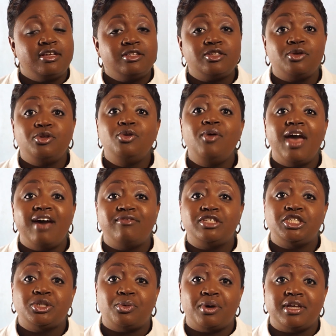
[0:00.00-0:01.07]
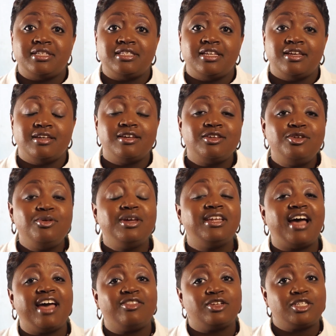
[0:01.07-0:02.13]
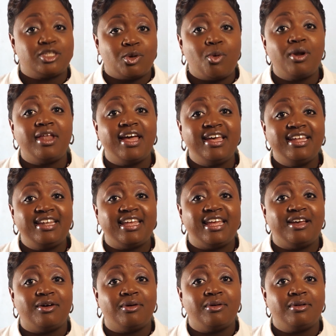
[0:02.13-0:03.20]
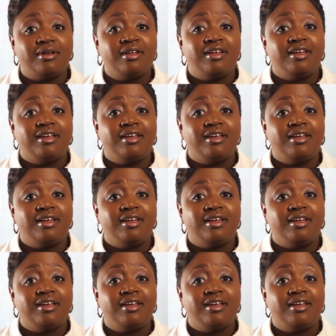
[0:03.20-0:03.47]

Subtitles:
So you have a choice. You can either soar like an eagle,